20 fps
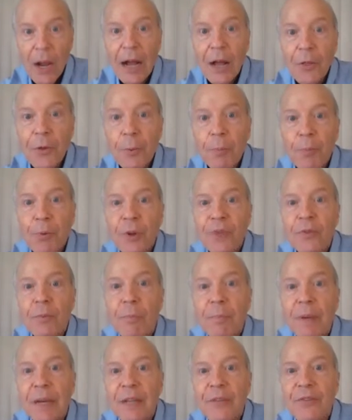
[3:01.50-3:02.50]
other
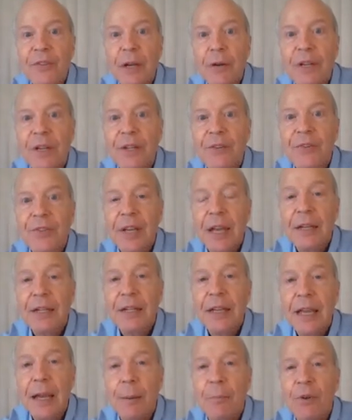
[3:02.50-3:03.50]
prism-based area scan
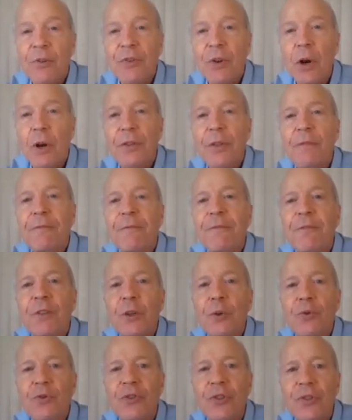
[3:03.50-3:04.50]
cameras are the
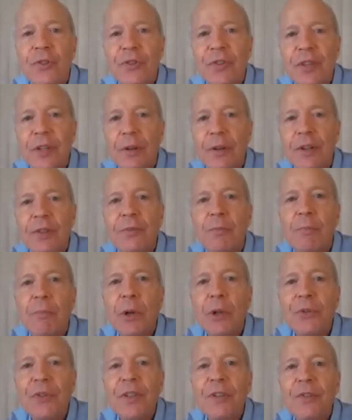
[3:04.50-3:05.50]
Fusion series
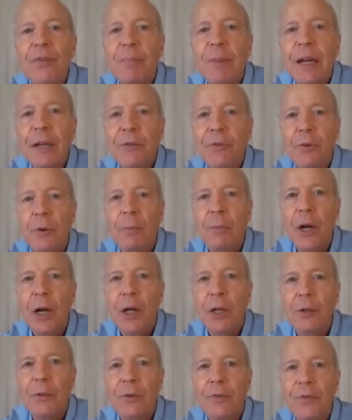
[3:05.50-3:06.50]
multispectral
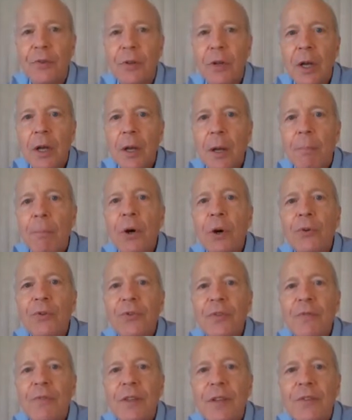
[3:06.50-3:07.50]
models.
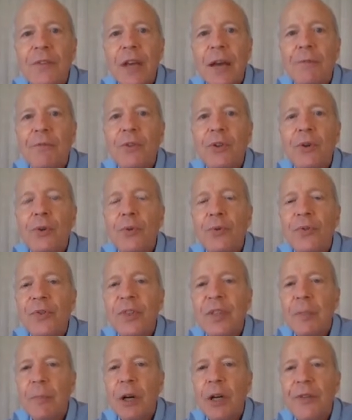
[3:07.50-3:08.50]
Most of these have two
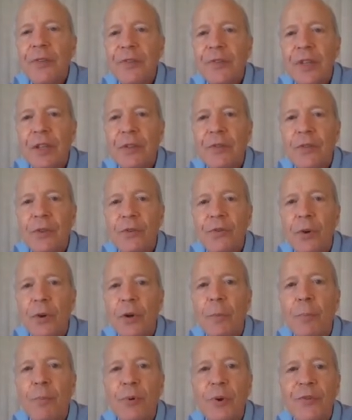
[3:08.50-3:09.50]
CMOS sensors on
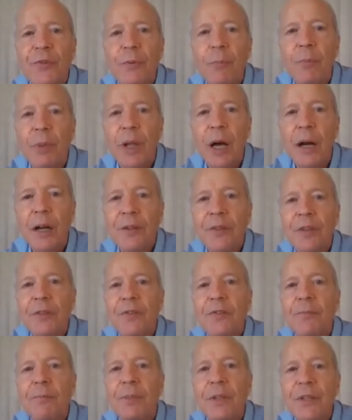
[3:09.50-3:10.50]
a prism block that
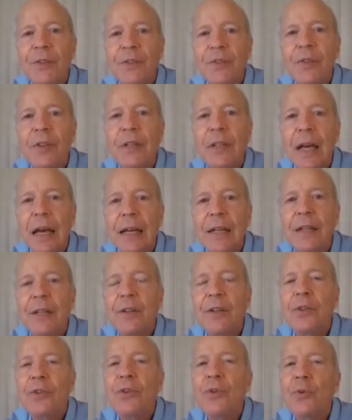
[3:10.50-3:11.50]
splits the light
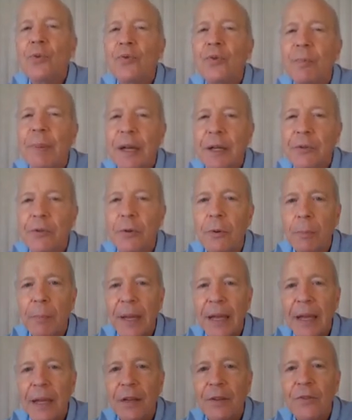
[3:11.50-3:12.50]
into two spectral
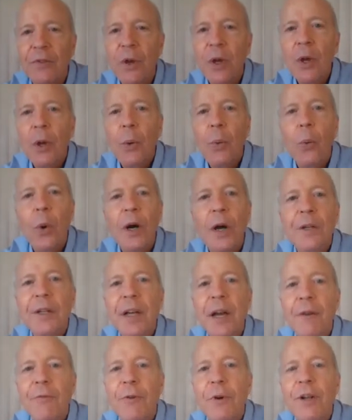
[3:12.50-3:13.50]
bands, one
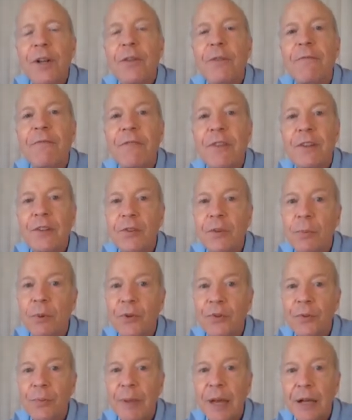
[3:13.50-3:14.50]
covering the visible
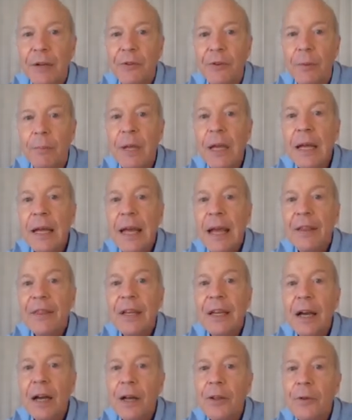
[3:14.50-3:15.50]
spectrum and
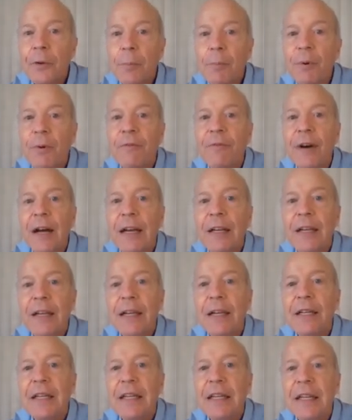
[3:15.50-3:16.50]
the other providing
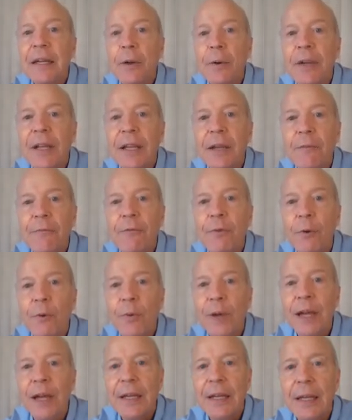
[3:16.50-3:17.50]
a near
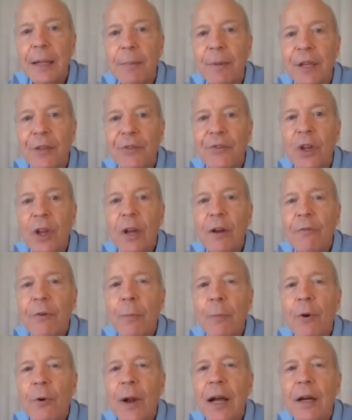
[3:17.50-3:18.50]
infrared image
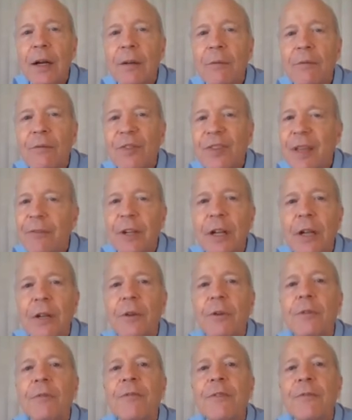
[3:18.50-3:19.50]
from around
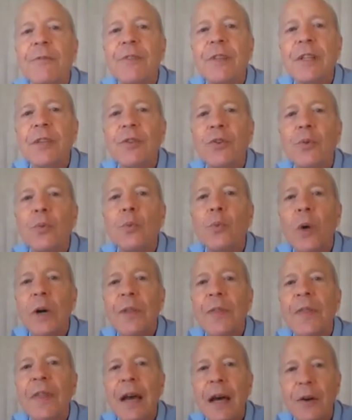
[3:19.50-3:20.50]
750 to
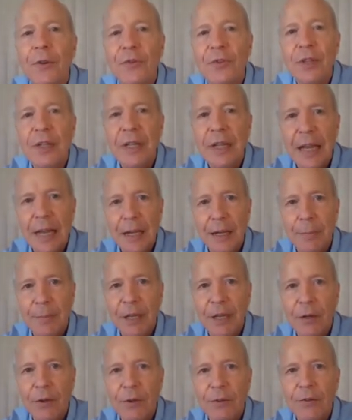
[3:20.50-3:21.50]
1000
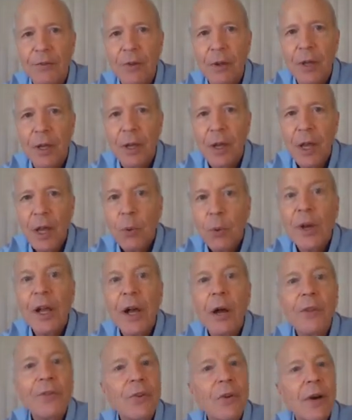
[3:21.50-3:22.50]
nanometers. We
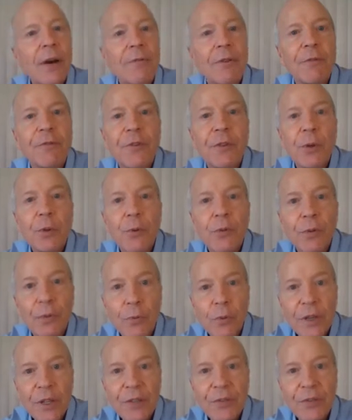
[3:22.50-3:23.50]
also have a few
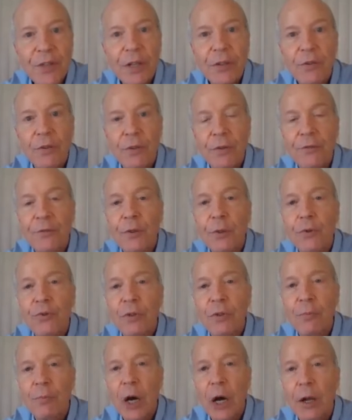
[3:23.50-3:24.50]
three sensor
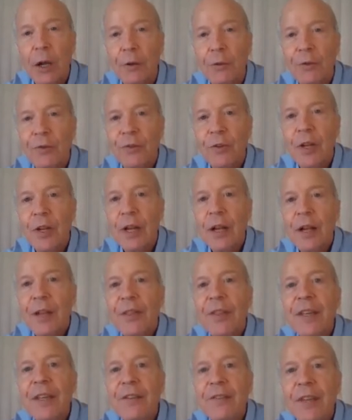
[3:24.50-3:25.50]
fusion models.
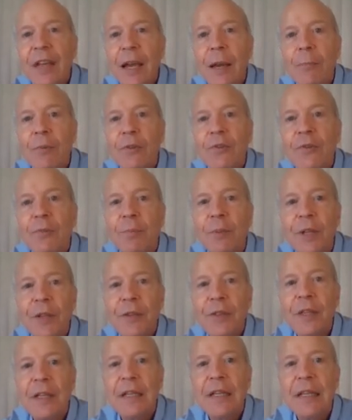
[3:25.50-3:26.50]
These cameras
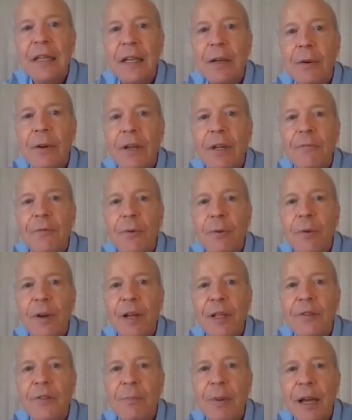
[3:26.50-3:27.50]
split the near
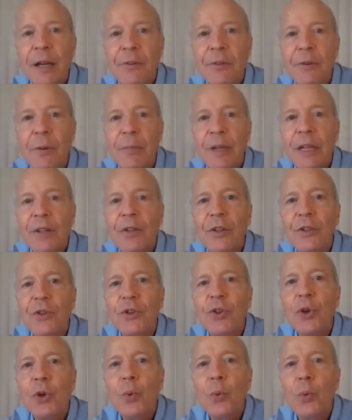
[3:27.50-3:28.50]
infrared spectrum into
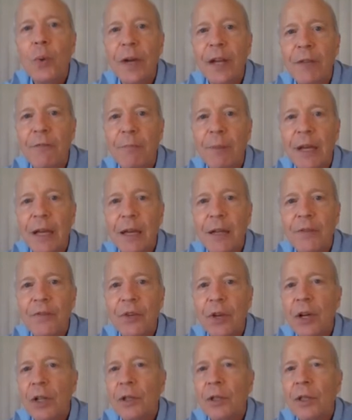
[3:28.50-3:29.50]
two wave
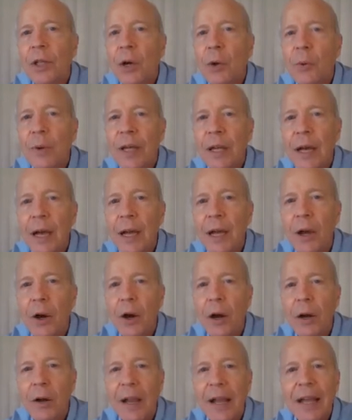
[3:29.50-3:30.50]
bands, a low
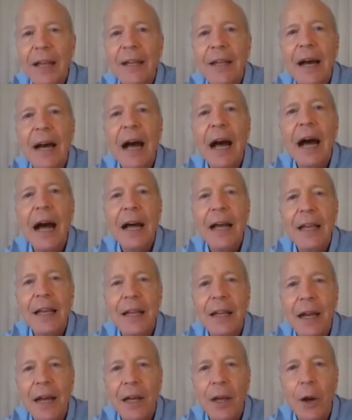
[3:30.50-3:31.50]
NIR and a high
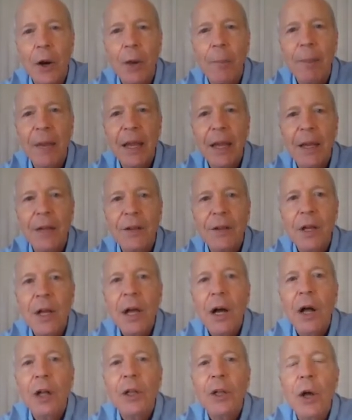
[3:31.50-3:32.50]
NIR band,
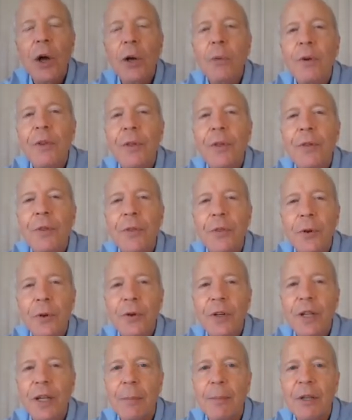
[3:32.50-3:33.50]
along with a
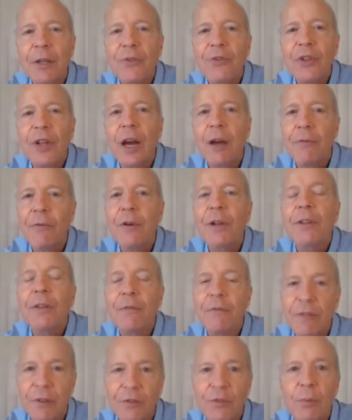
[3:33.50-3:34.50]
third image covering the
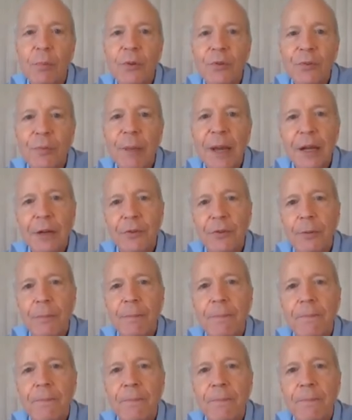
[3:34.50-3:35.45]
visible spectrum.